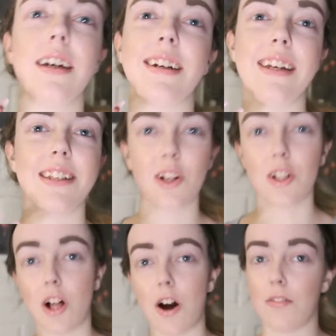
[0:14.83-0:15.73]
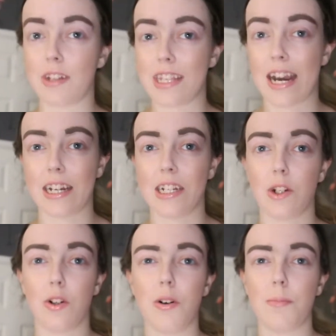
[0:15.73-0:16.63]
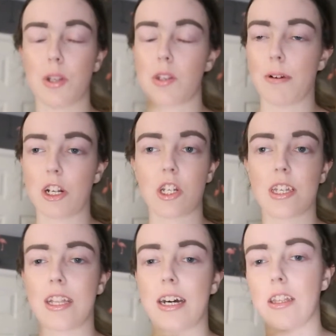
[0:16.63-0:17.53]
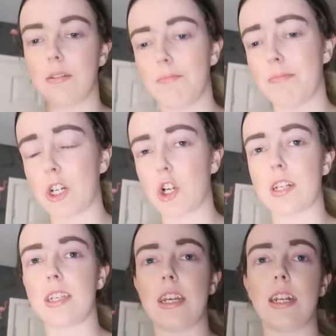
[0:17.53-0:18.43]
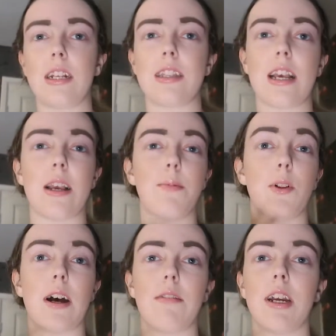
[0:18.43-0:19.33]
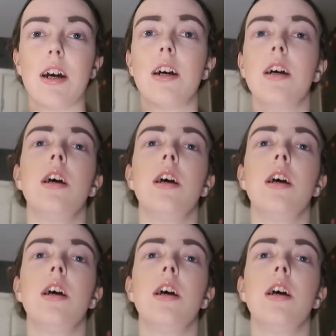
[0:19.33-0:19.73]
needs a lot of a tidy up, especially like my dressing table area.